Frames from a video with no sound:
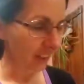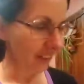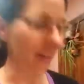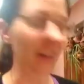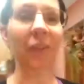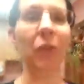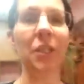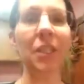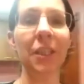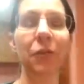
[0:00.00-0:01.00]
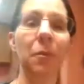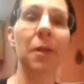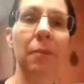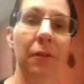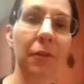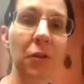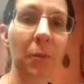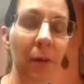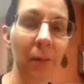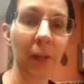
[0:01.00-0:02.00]
Unfortunately for me, my
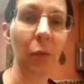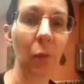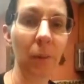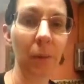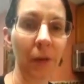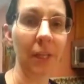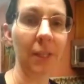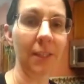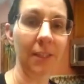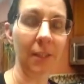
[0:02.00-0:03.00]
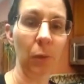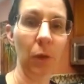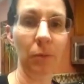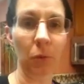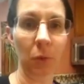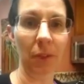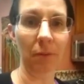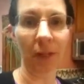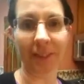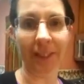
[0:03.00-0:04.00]
50-pound bag of wheat berries is somewhere between
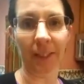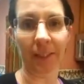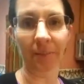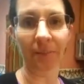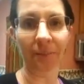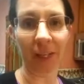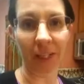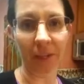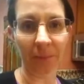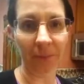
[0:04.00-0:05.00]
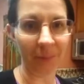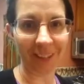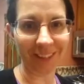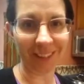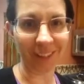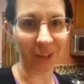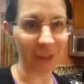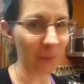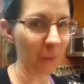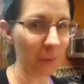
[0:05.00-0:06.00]
Montana and here. It's not here yet.
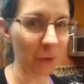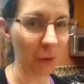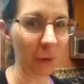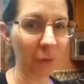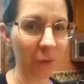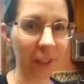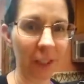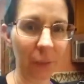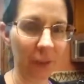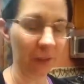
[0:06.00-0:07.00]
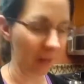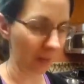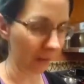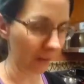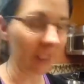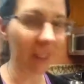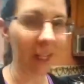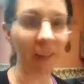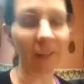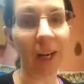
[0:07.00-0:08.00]
So hopefully it will arrive. And
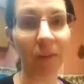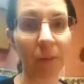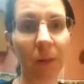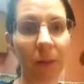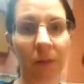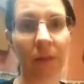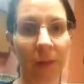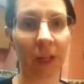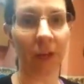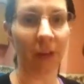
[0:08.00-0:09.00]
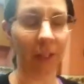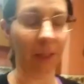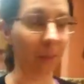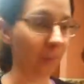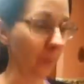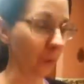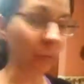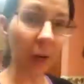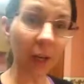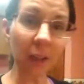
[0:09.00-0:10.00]
then I have a mill that I grind it. But
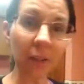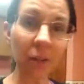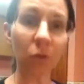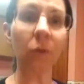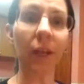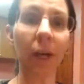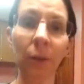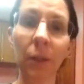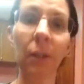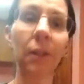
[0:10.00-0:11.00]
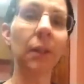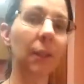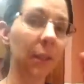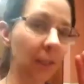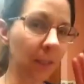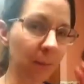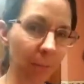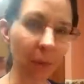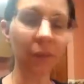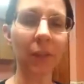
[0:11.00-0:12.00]
regular store flour is
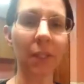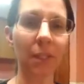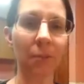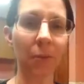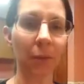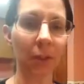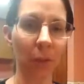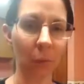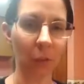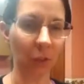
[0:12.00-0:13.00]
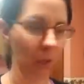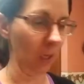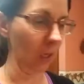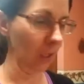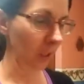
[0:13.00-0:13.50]
perfectly acceptable. It works great.